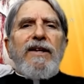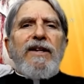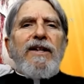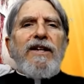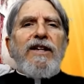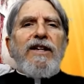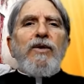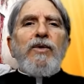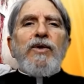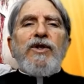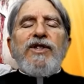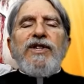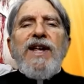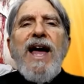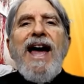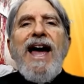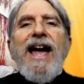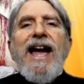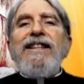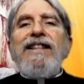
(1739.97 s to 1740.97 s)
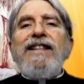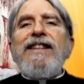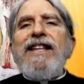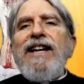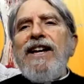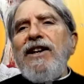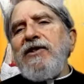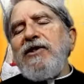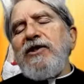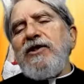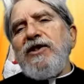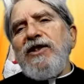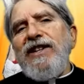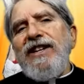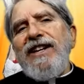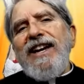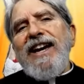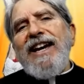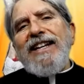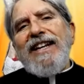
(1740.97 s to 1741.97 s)
You sign this,
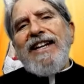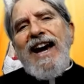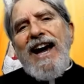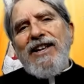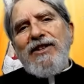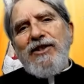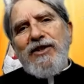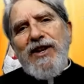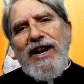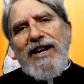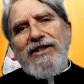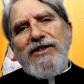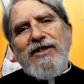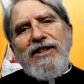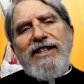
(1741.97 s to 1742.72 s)
and God signs it